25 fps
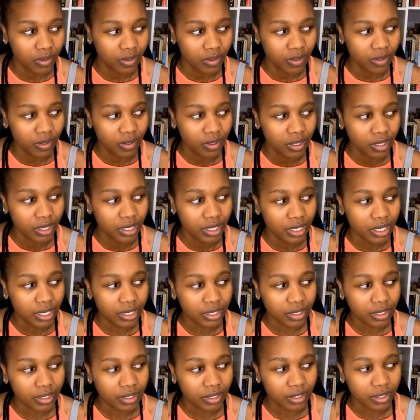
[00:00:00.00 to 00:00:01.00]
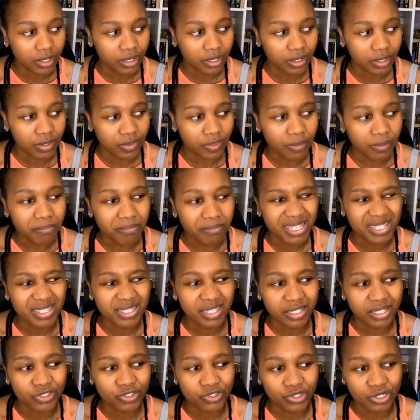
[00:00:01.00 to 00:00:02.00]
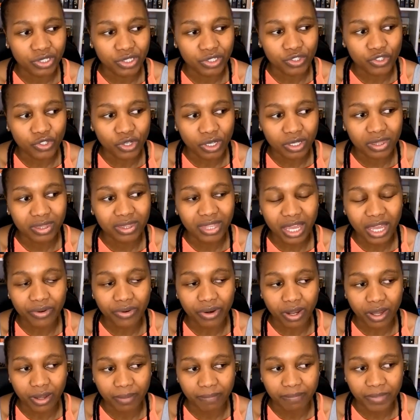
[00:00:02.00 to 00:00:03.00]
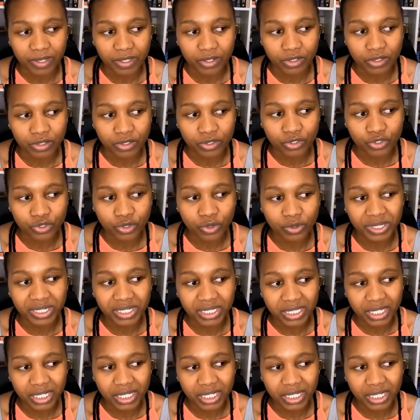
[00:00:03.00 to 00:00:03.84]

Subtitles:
And the message is not thorough because your intention